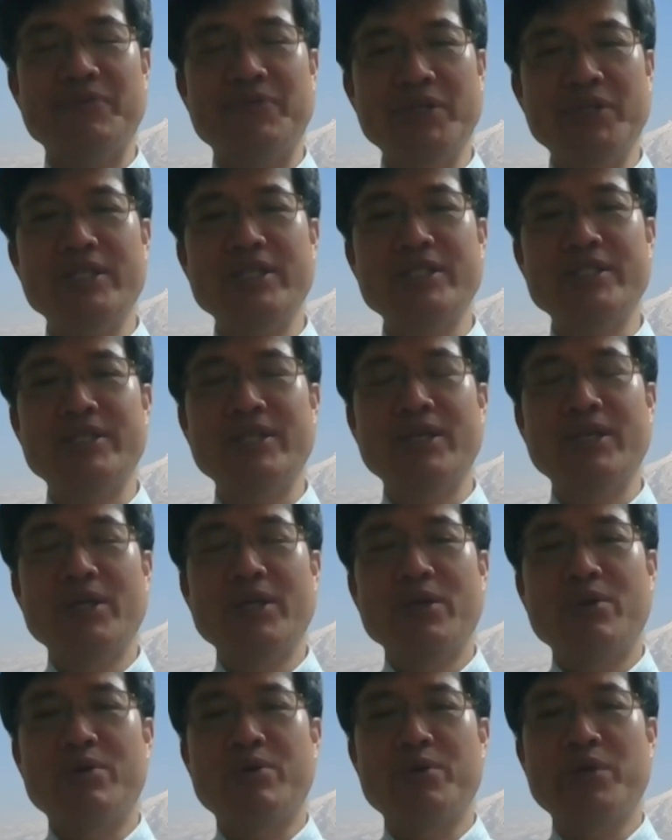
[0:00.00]
first,
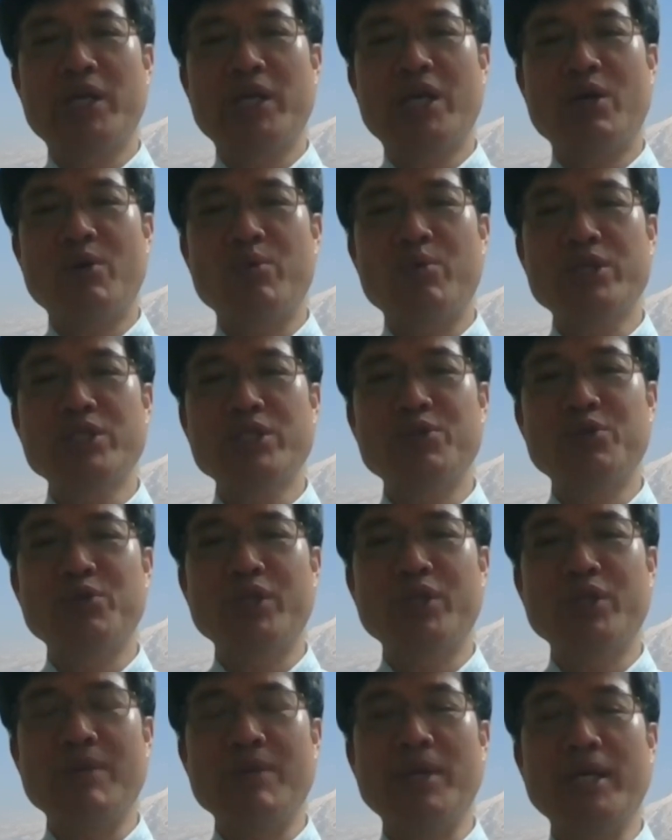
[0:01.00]
Korea wants
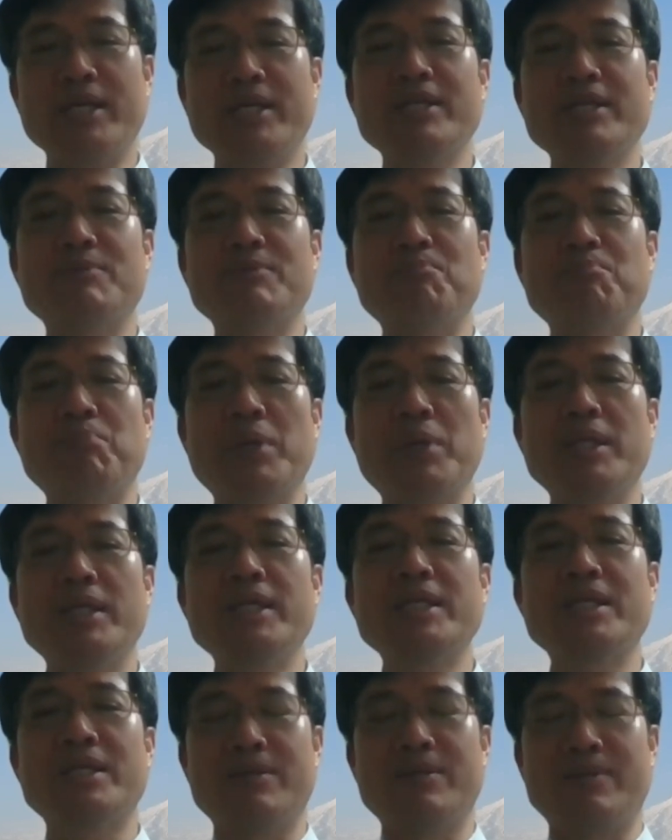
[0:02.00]
to keep a good
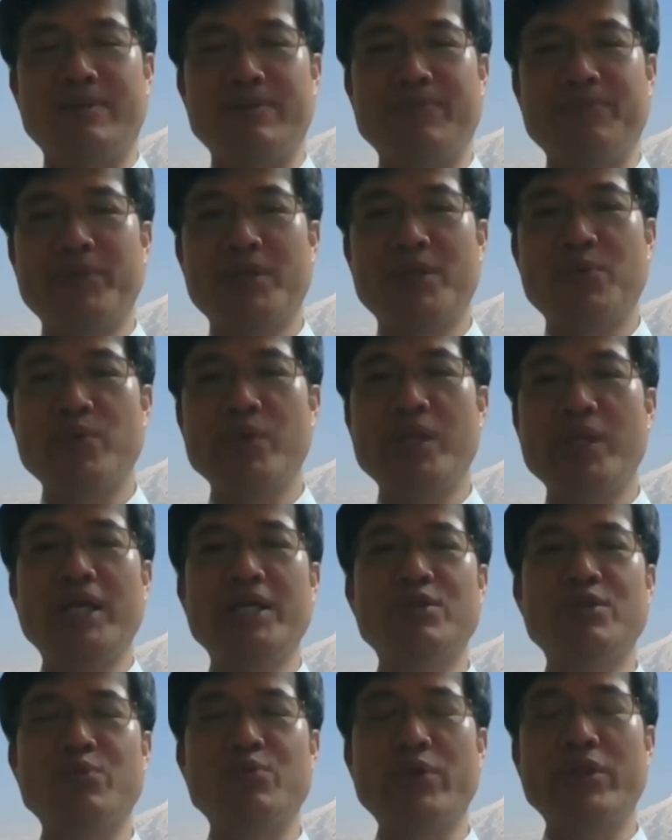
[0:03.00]
political
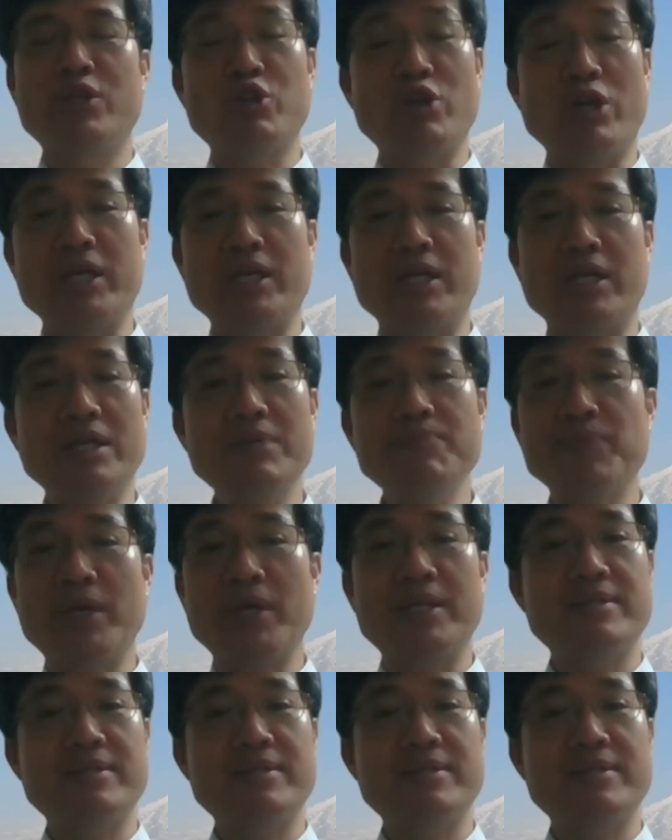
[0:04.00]
relation with China.